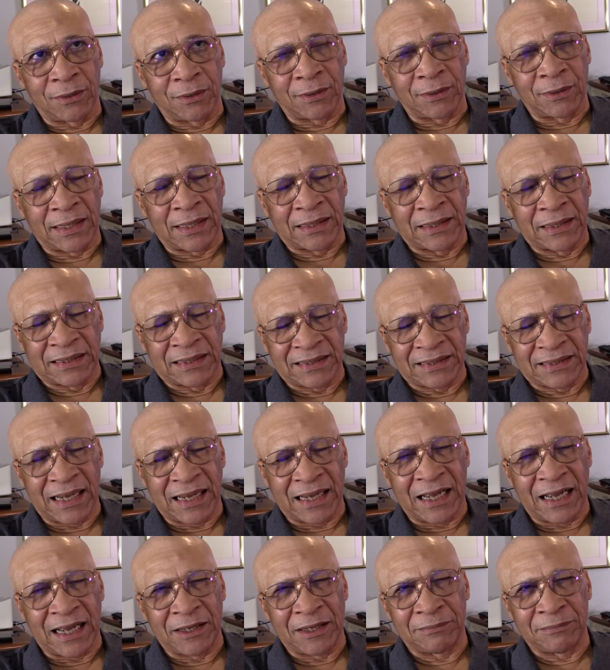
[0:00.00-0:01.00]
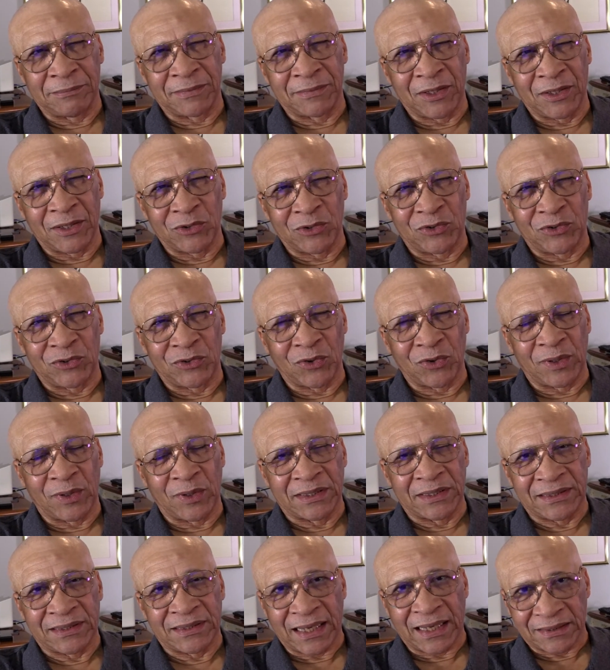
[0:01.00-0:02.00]
at that time, they used to call
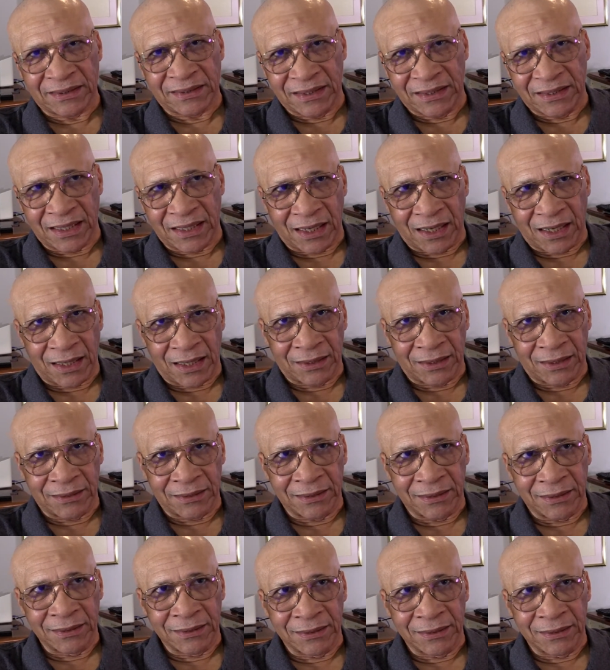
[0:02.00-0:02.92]
it Technicon.